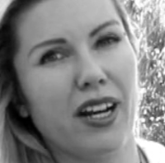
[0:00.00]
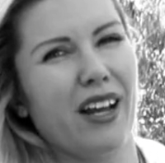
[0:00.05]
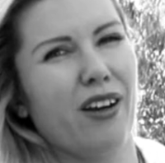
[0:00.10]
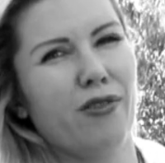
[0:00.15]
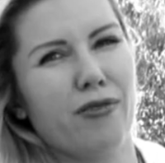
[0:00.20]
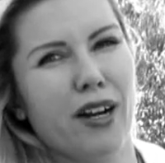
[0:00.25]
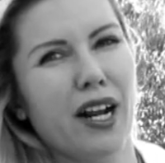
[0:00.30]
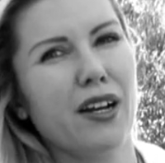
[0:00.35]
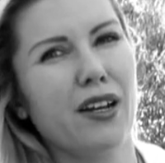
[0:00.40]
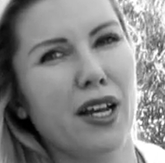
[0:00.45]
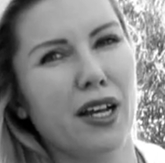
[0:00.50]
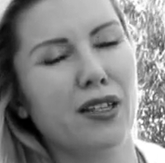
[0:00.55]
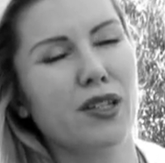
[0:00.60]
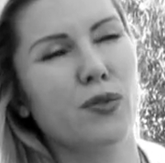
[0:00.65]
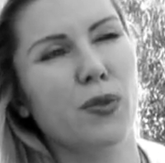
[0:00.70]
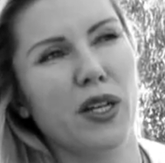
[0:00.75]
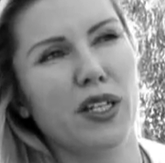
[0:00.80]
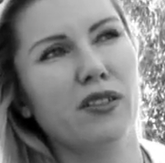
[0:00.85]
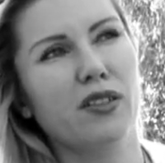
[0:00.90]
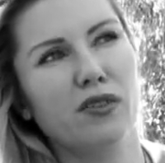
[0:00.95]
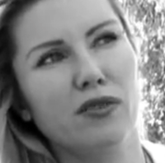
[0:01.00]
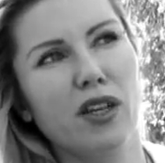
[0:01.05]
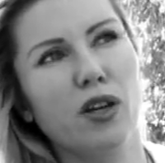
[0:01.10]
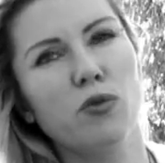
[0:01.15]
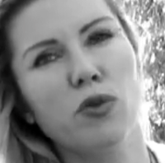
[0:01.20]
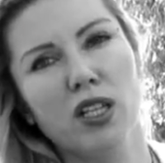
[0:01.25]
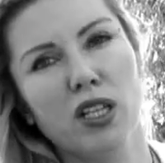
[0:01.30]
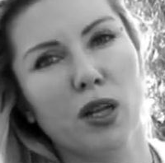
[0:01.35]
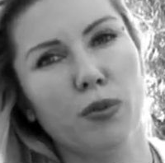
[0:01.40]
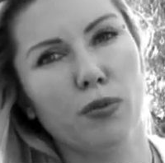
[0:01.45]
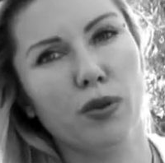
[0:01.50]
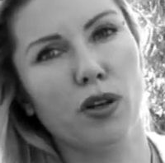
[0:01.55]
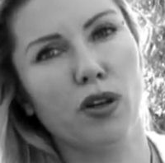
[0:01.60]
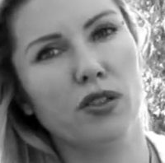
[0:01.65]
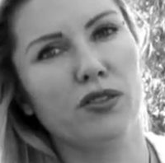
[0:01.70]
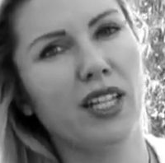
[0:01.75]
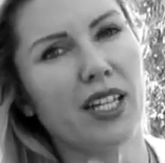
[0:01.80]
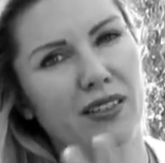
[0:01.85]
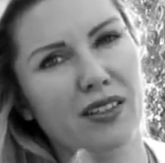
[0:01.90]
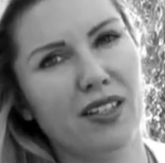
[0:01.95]
already expecting, they will
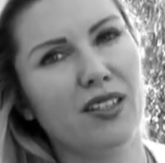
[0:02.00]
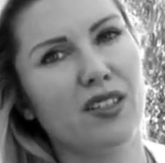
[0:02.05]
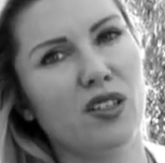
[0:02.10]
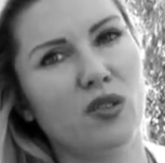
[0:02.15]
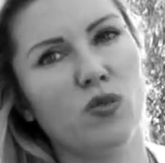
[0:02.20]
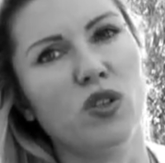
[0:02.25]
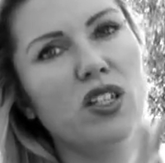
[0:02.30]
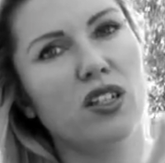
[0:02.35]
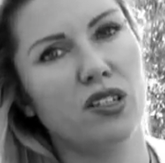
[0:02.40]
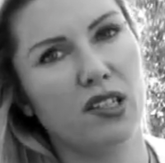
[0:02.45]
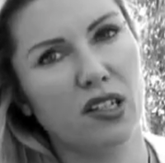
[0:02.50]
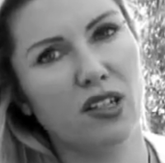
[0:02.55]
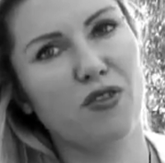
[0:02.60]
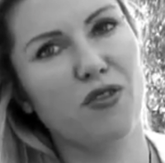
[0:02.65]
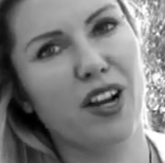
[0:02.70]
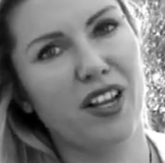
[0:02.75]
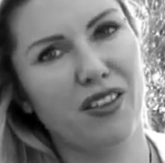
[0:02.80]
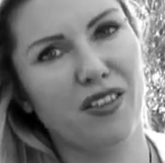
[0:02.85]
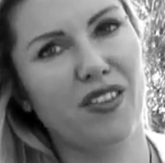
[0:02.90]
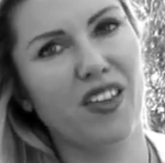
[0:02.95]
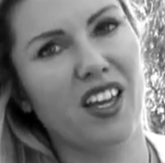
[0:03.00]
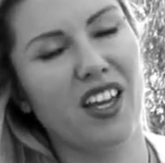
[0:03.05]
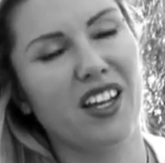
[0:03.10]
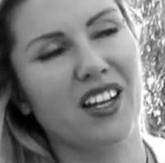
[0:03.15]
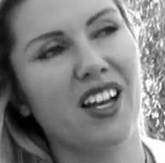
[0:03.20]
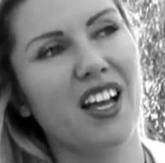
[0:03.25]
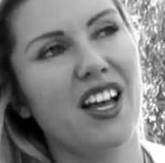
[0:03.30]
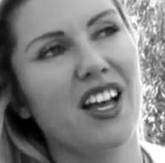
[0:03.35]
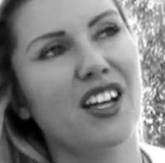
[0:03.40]
applaud. That doesn't mean it's a great thing.